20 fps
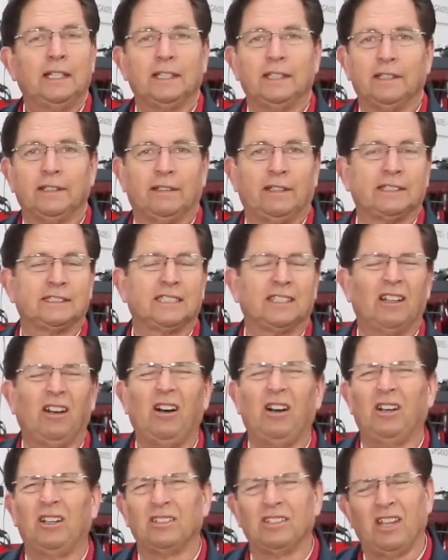you know, I said,
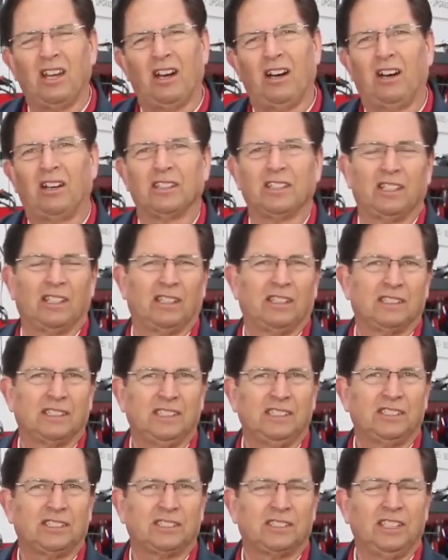oh no, you know,
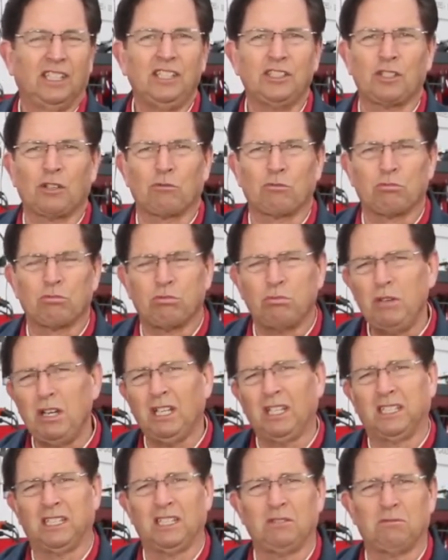these, these are
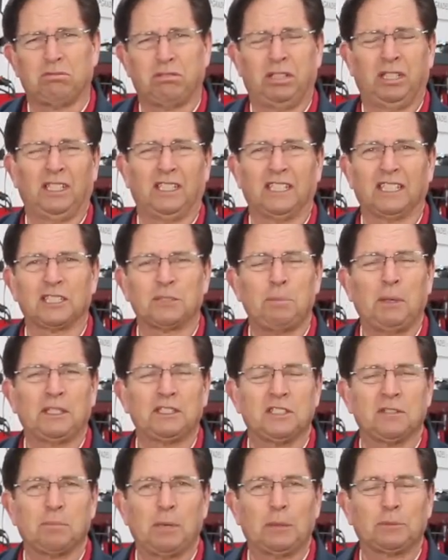really, really
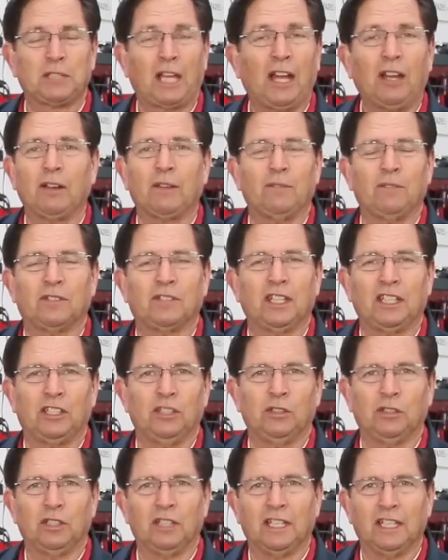expensive pumps. I don't even
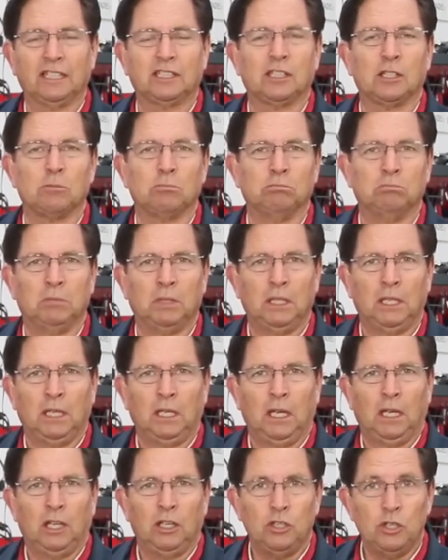think you can get them
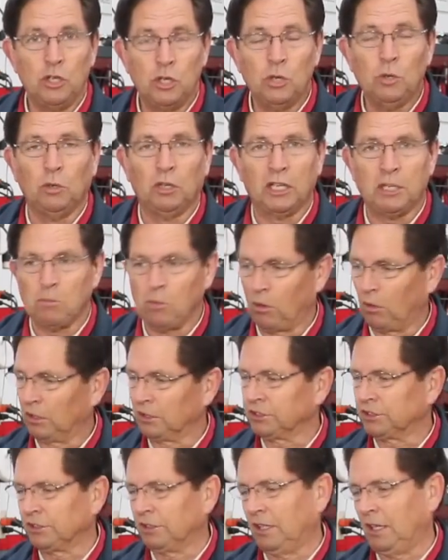new
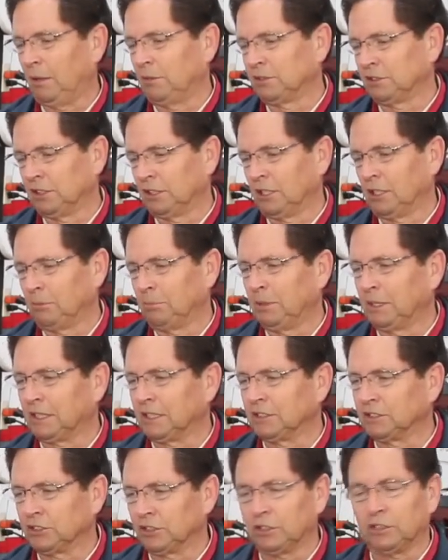anymore. So I was a little bit
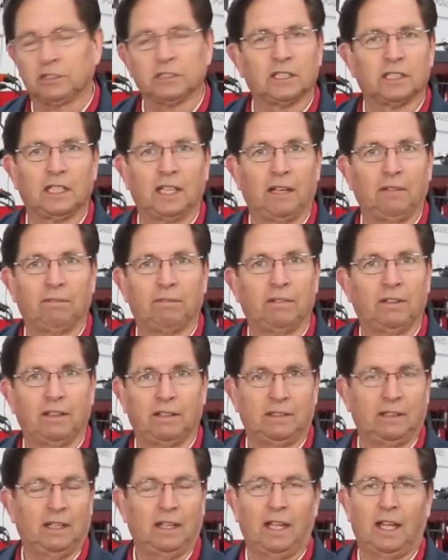concerned that I've, I,
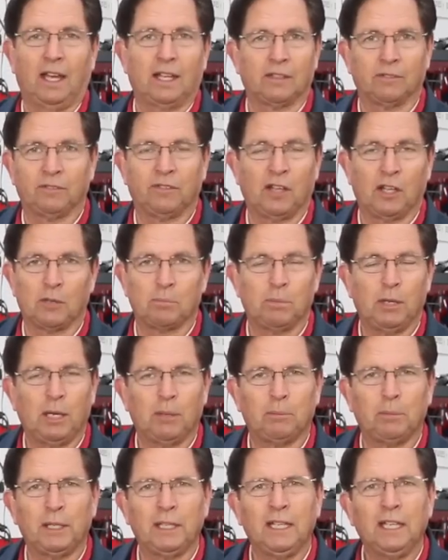I had a failed
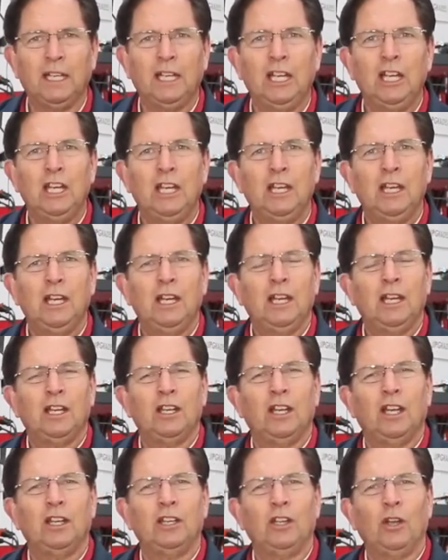pump. But
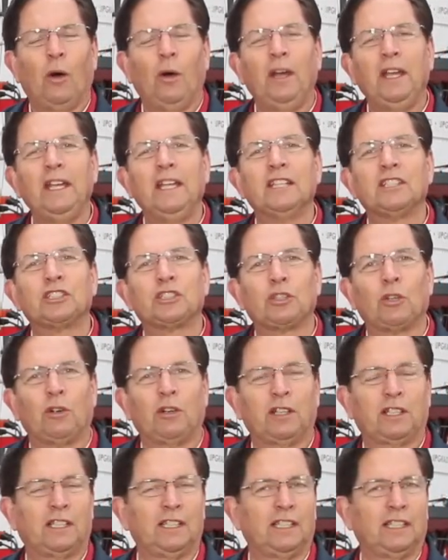knowing
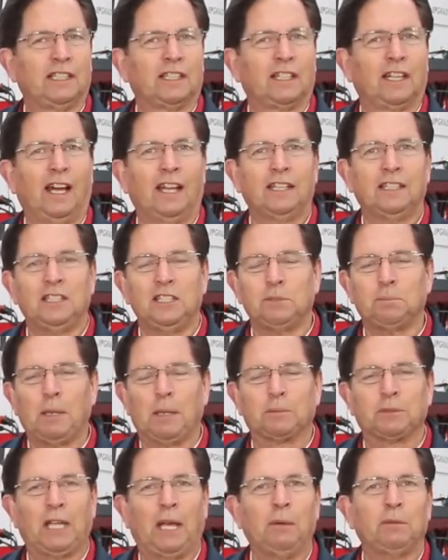historically a lot of these
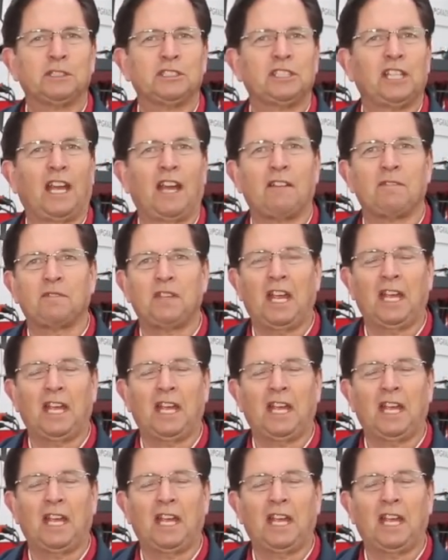pumps, I would say I've